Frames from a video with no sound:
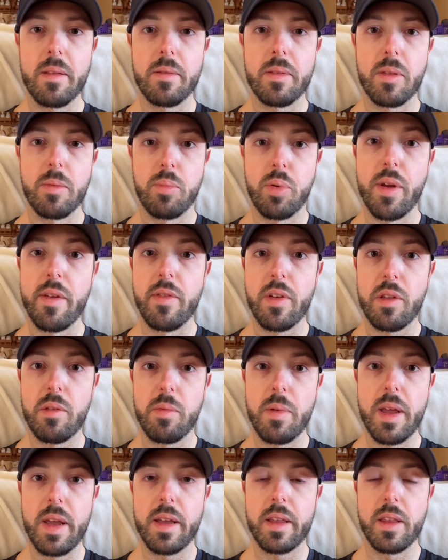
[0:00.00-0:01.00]
the previous
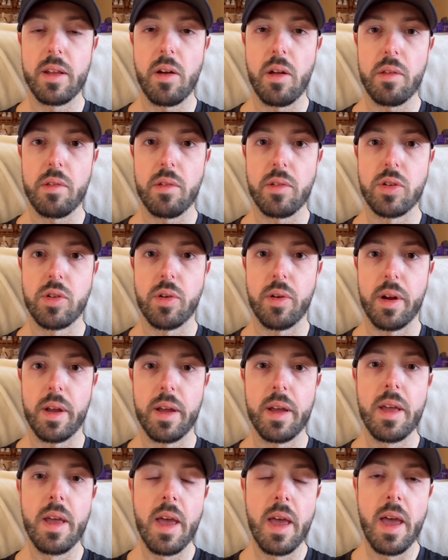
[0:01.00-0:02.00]
week, and then also
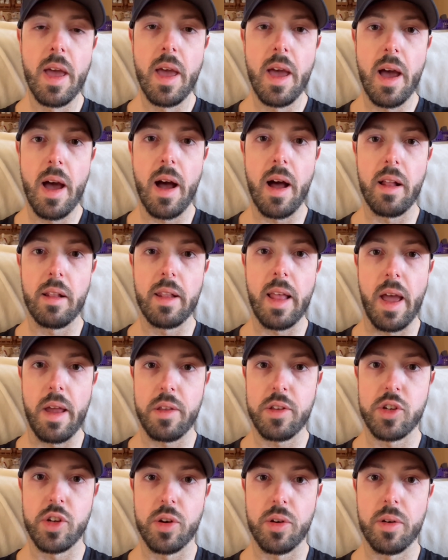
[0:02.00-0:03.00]
during
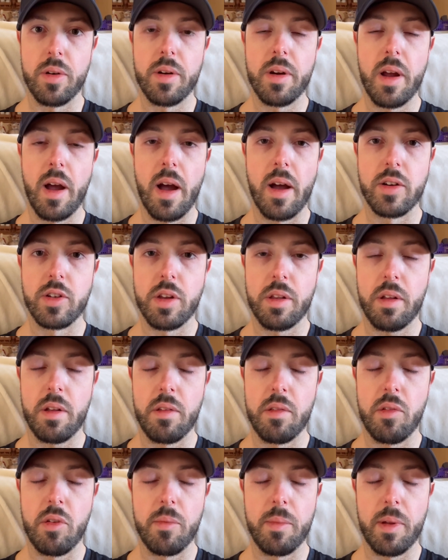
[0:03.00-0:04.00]
last year, just
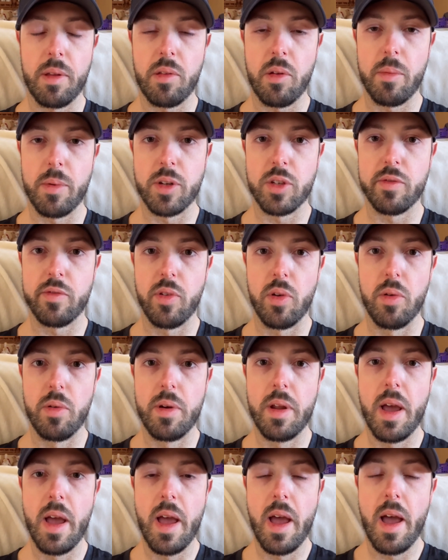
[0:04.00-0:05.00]
consuming so much food.